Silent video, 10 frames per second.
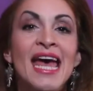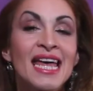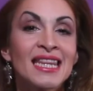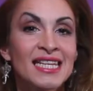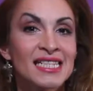
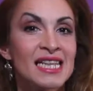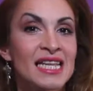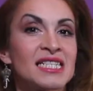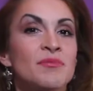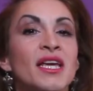And this
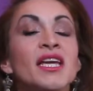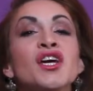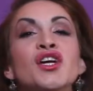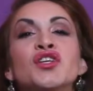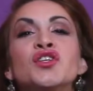leads me
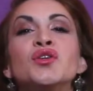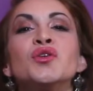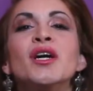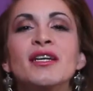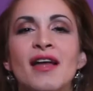
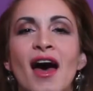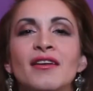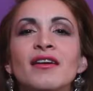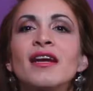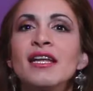to
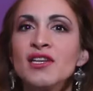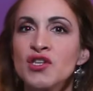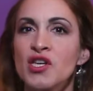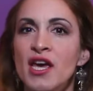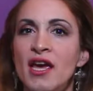another
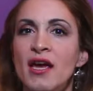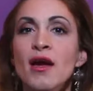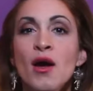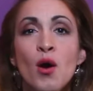cliché,